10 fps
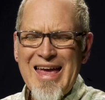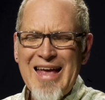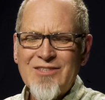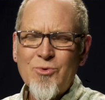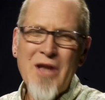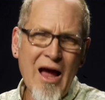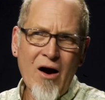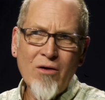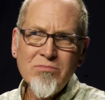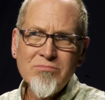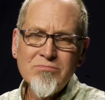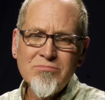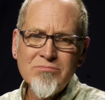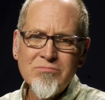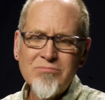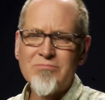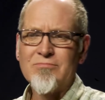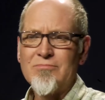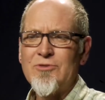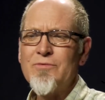And so now
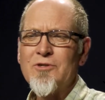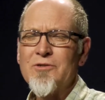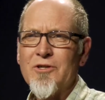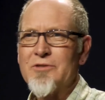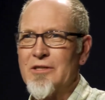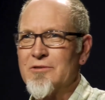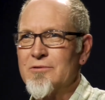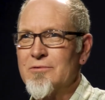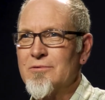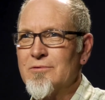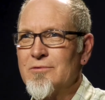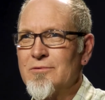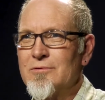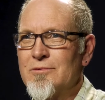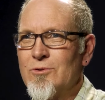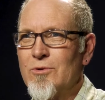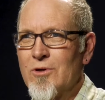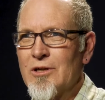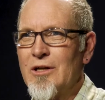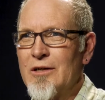you've turned your attention to
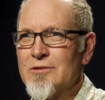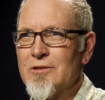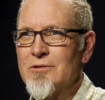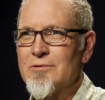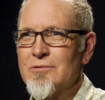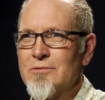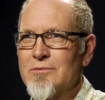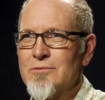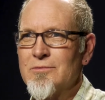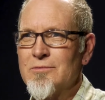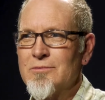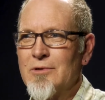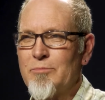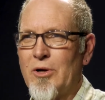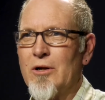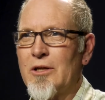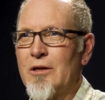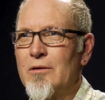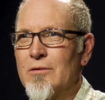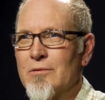organizing a
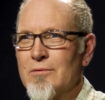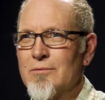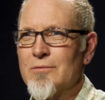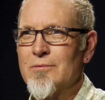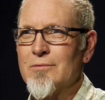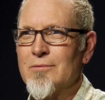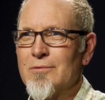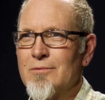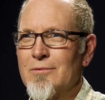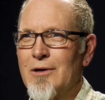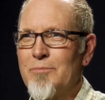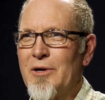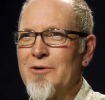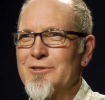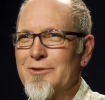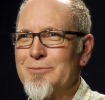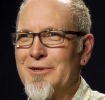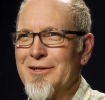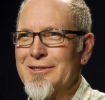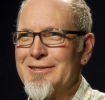party, a poetry party.